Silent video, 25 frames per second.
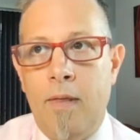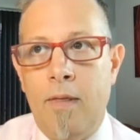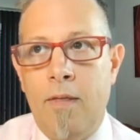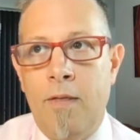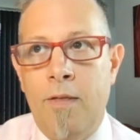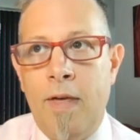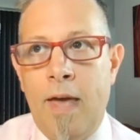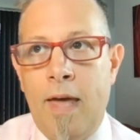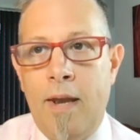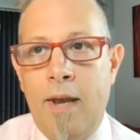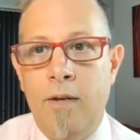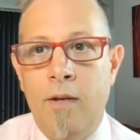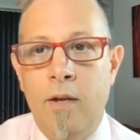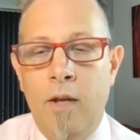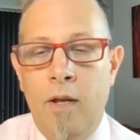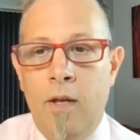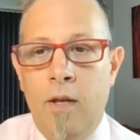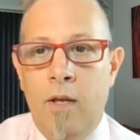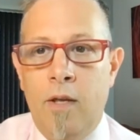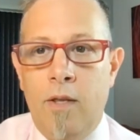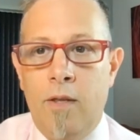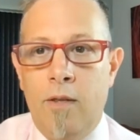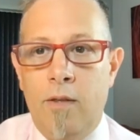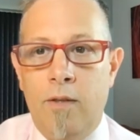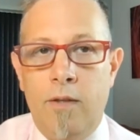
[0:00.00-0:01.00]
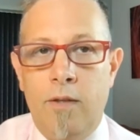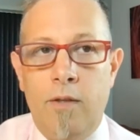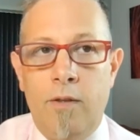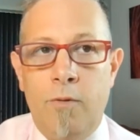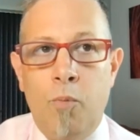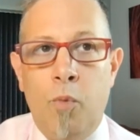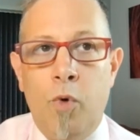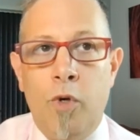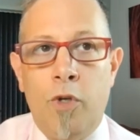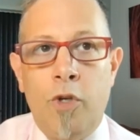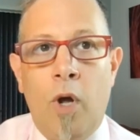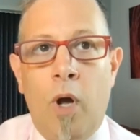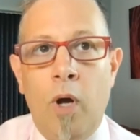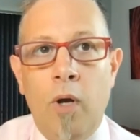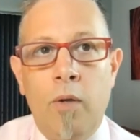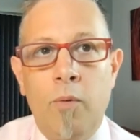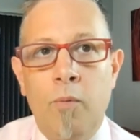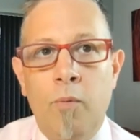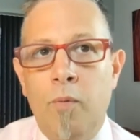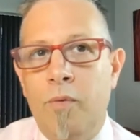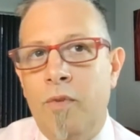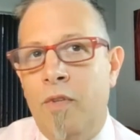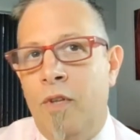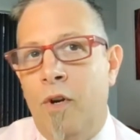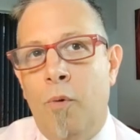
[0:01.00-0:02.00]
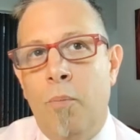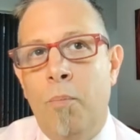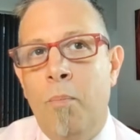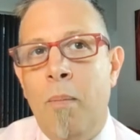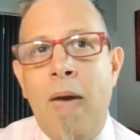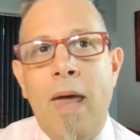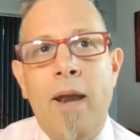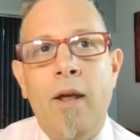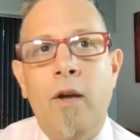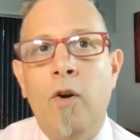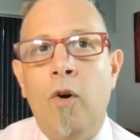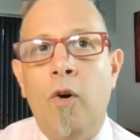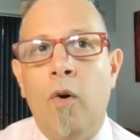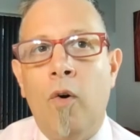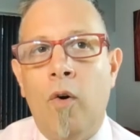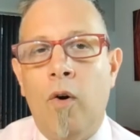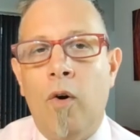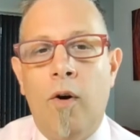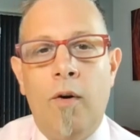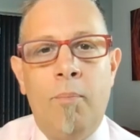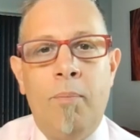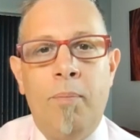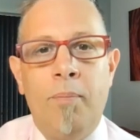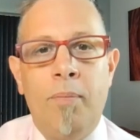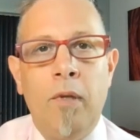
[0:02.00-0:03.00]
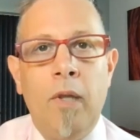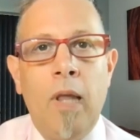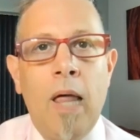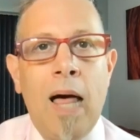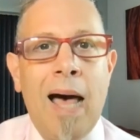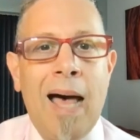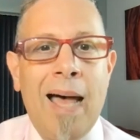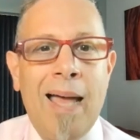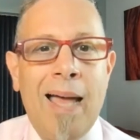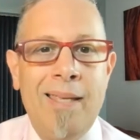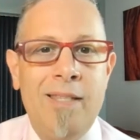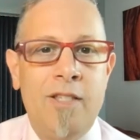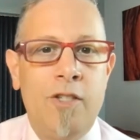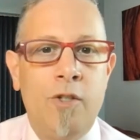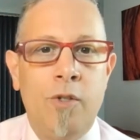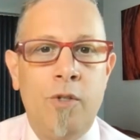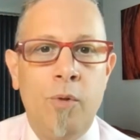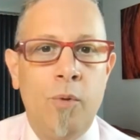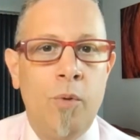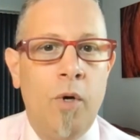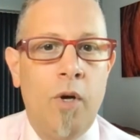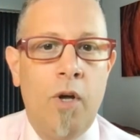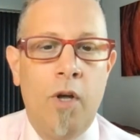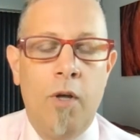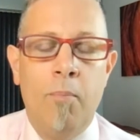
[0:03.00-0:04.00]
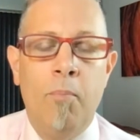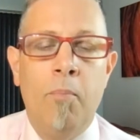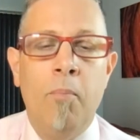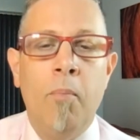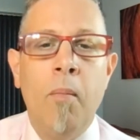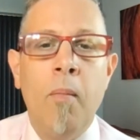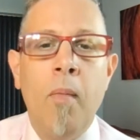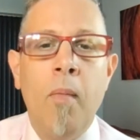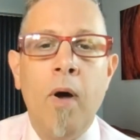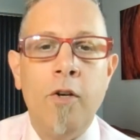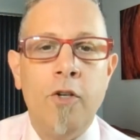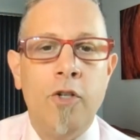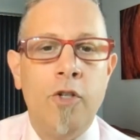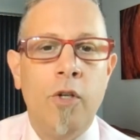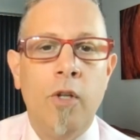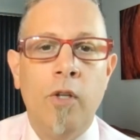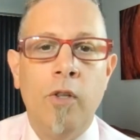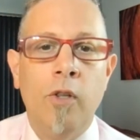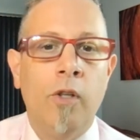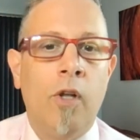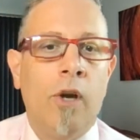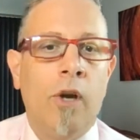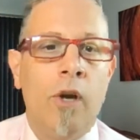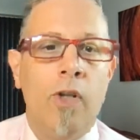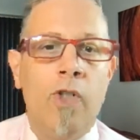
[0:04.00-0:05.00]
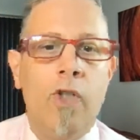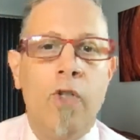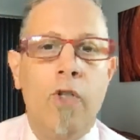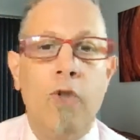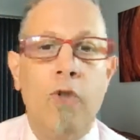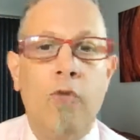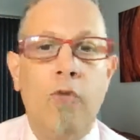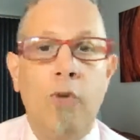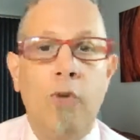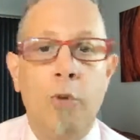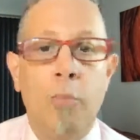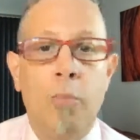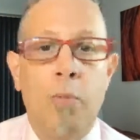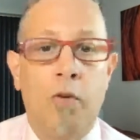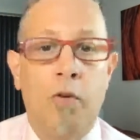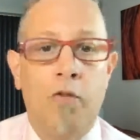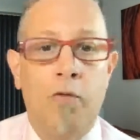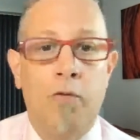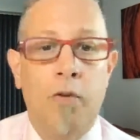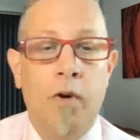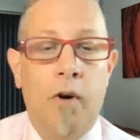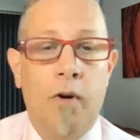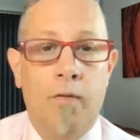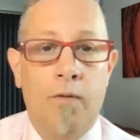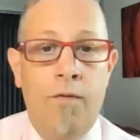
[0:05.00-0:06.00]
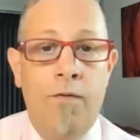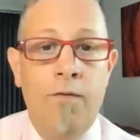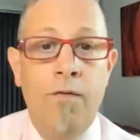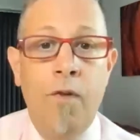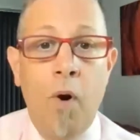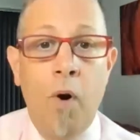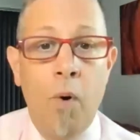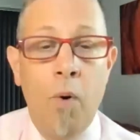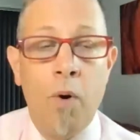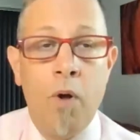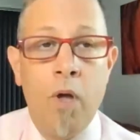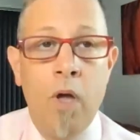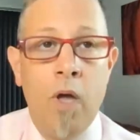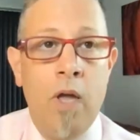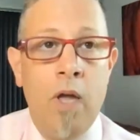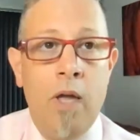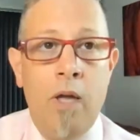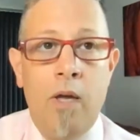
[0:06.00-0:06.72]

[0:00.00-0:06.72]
that we're talking, medical applies to a much larger group of folk,